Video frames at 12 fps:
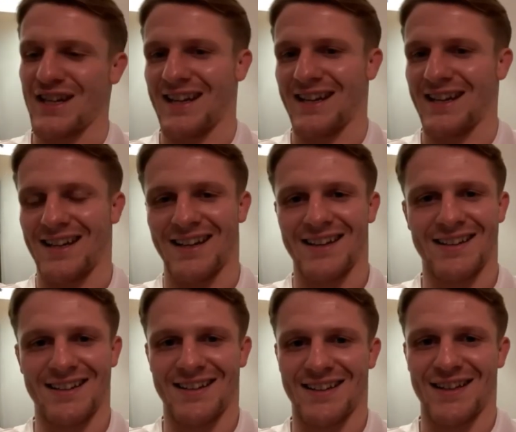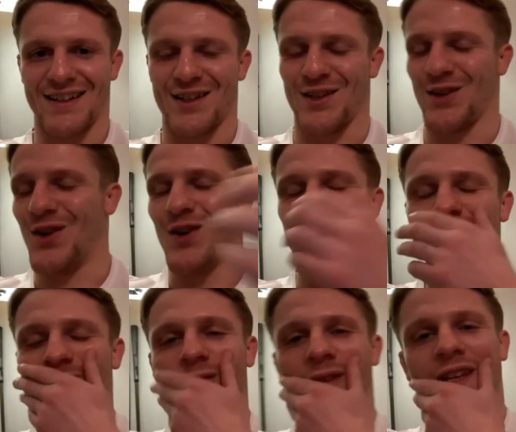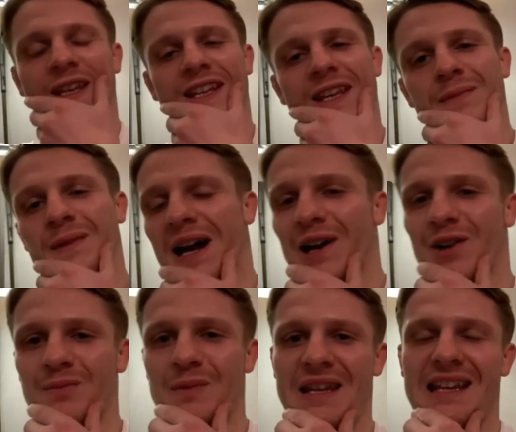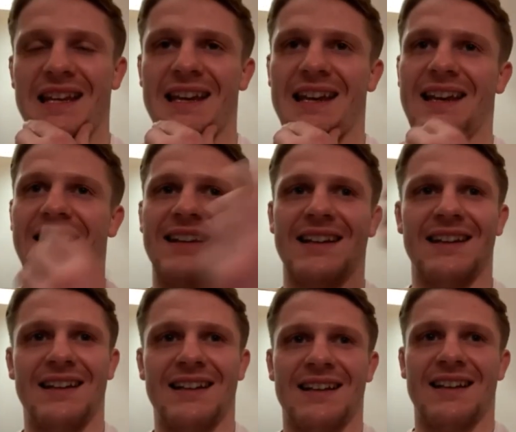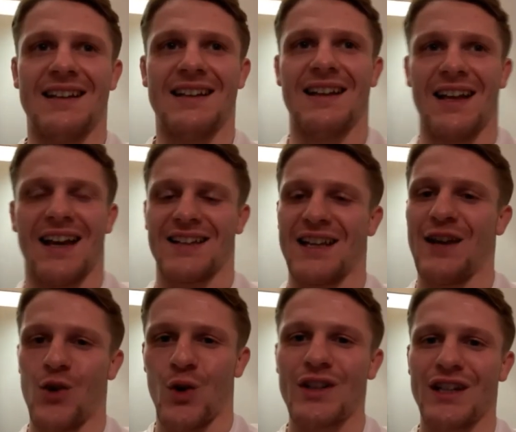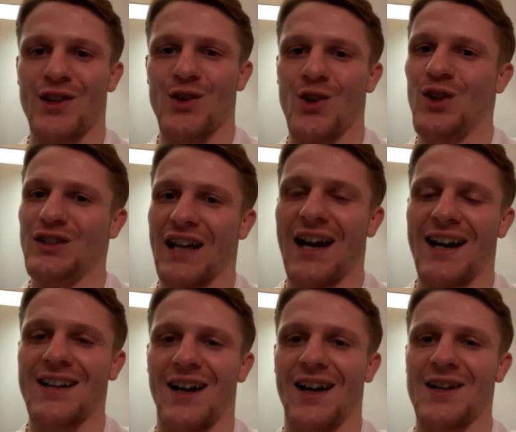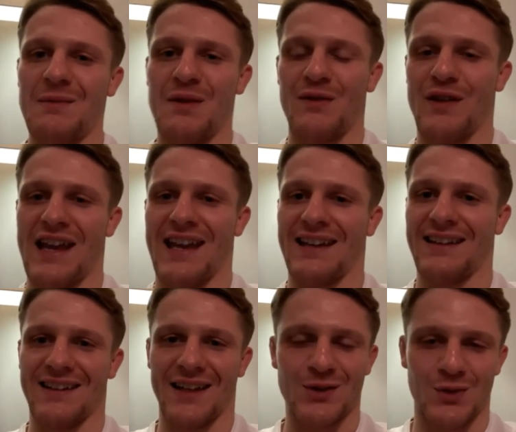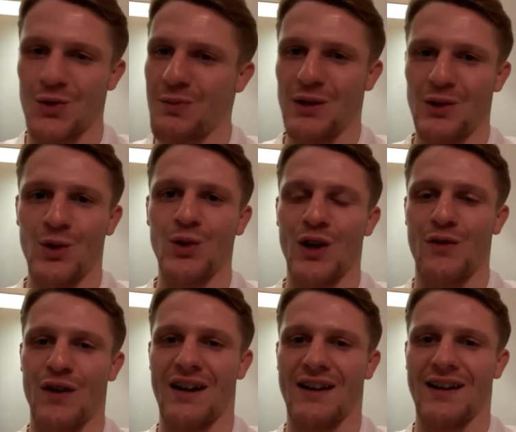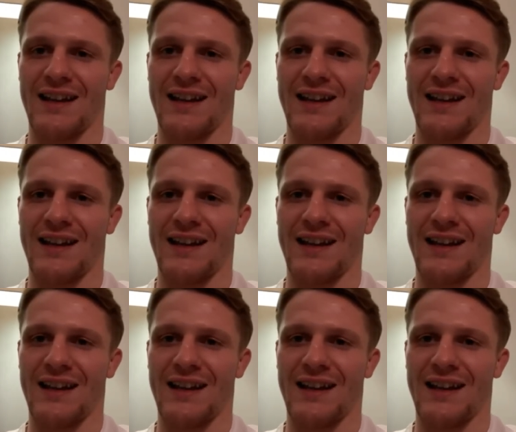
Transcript: you know, keep an eye on me. I think everyone kind of knows I come to fight, and this one will be no different.